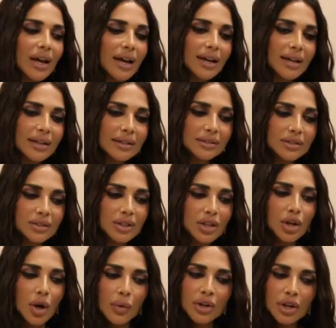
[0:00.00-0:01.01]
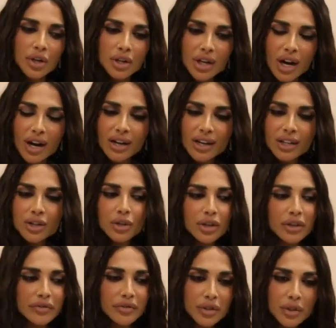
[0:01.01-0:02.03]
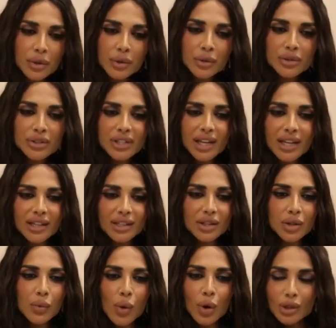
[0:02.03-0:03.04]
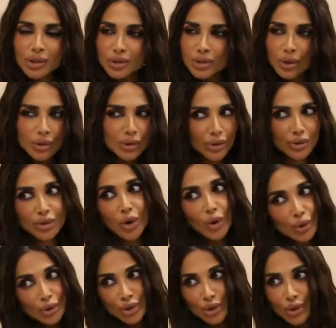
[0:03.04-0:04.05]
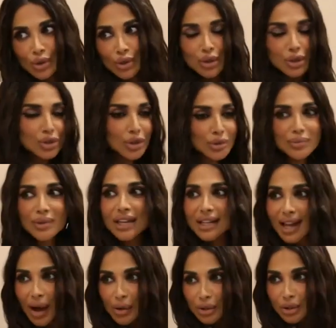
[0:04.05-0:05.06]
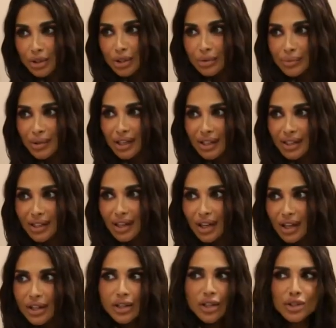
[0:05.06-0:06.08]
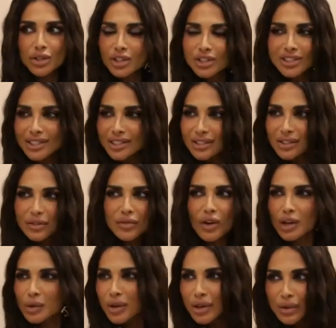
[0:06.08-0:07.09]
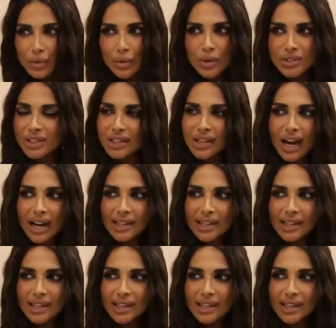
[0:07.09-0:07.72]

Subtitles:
And you know, when you're young and you're confused and the world told you who you should be and how you should be, you're just following the rules and the